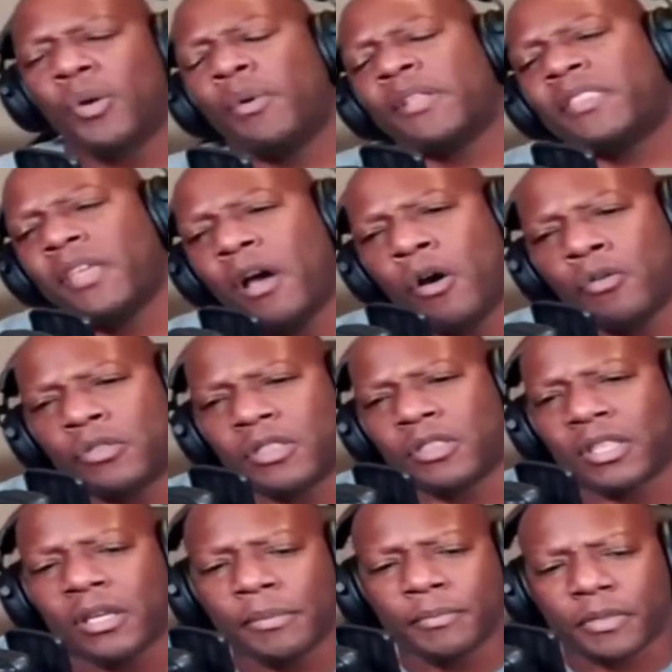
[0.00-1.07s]
You know what though?
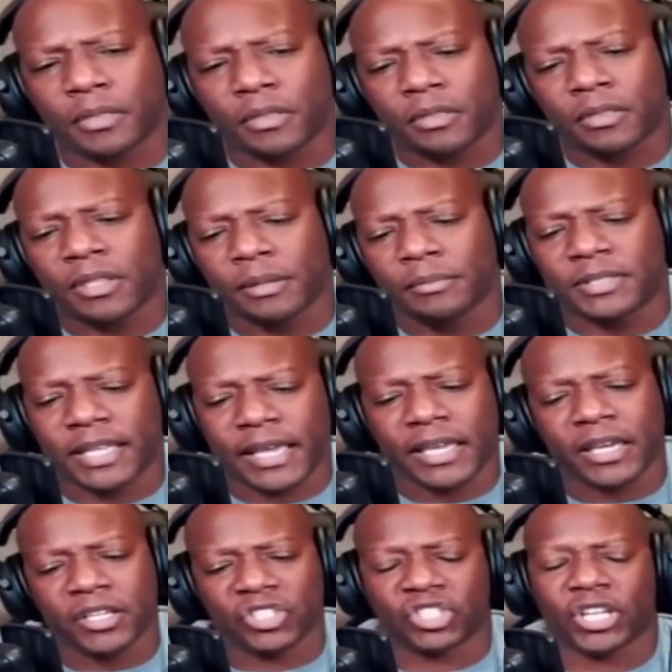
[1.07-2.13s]
Them
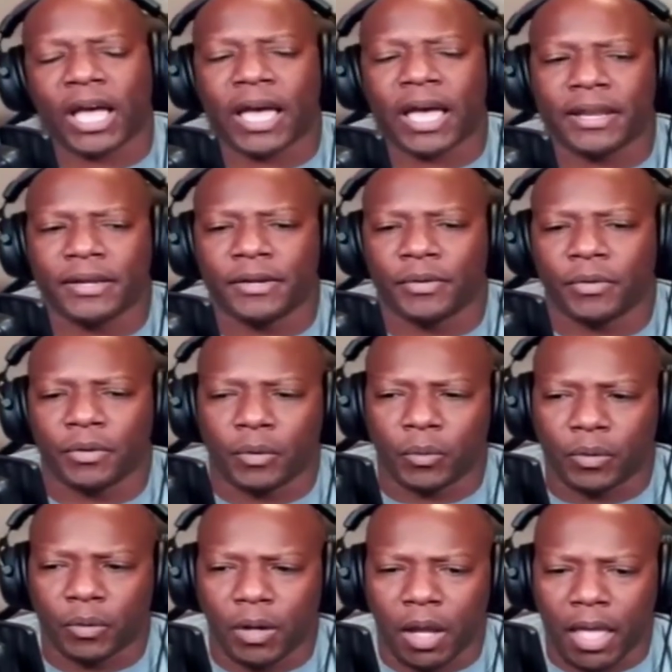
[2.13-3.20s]
taking a shot
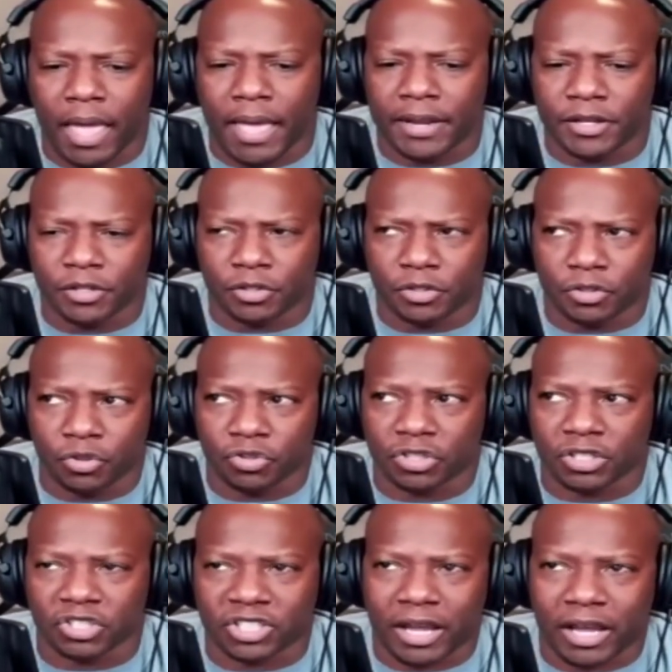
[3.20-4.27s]
at
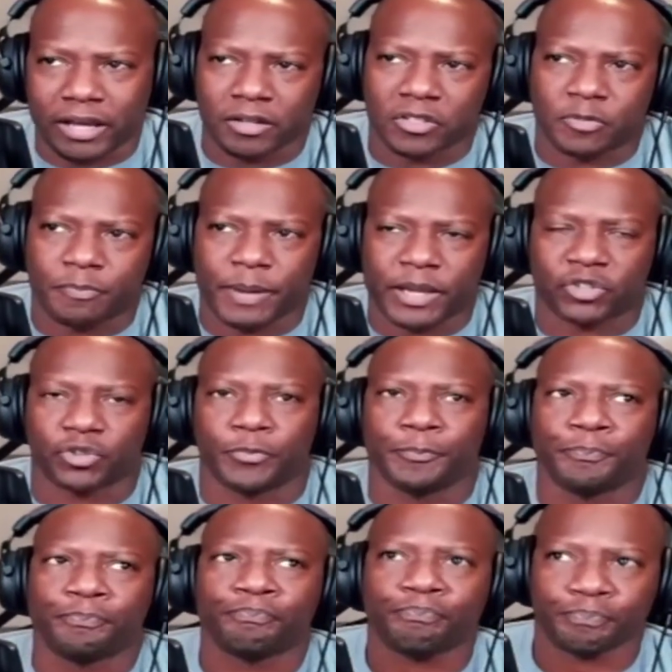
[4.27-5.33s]
using a child on the
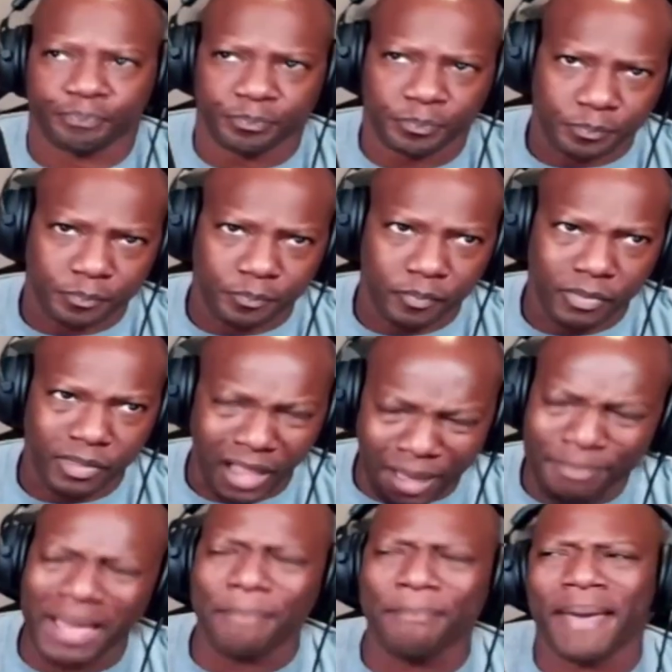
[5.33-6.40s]
spectrum,
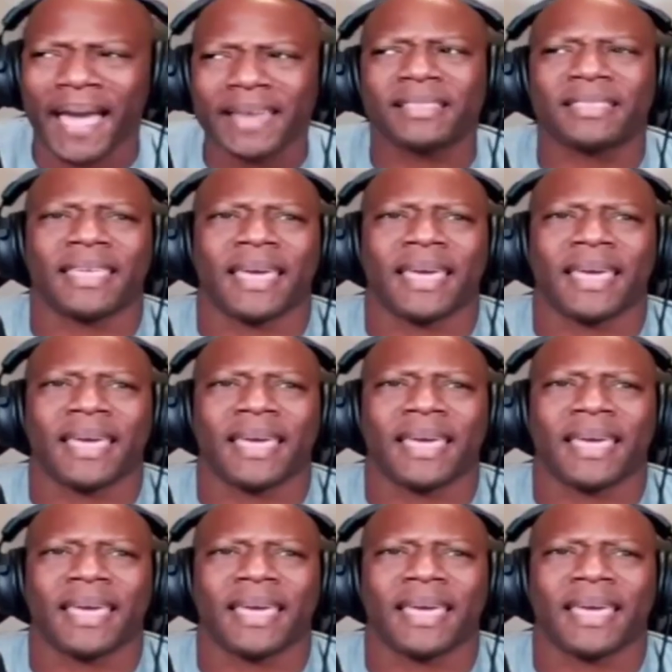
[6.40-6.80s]
I'm not mad